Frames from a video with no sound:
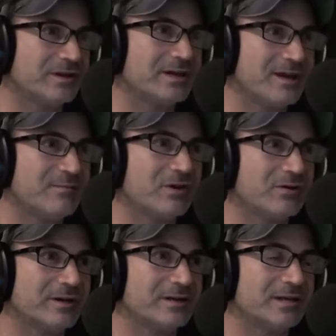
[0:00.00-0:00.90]
came here
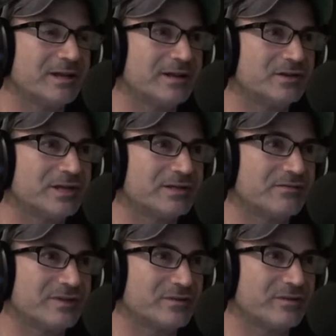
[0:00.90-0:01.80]
and had a chance to
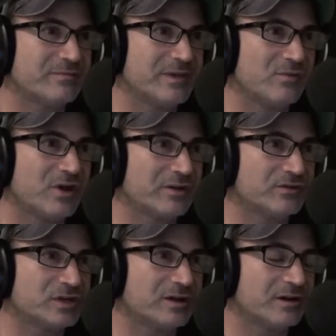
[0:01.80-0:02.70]
visit with me while you're
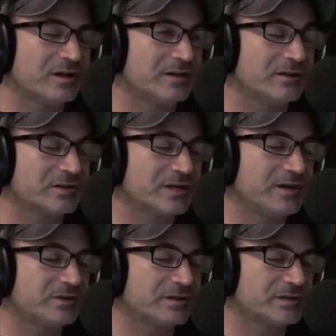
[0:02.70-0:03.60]
in Los
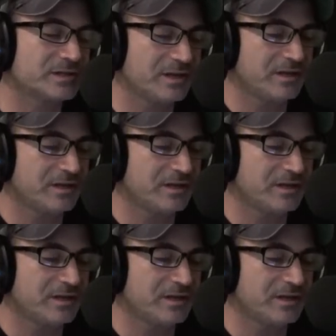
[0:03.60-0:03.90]
Angeles.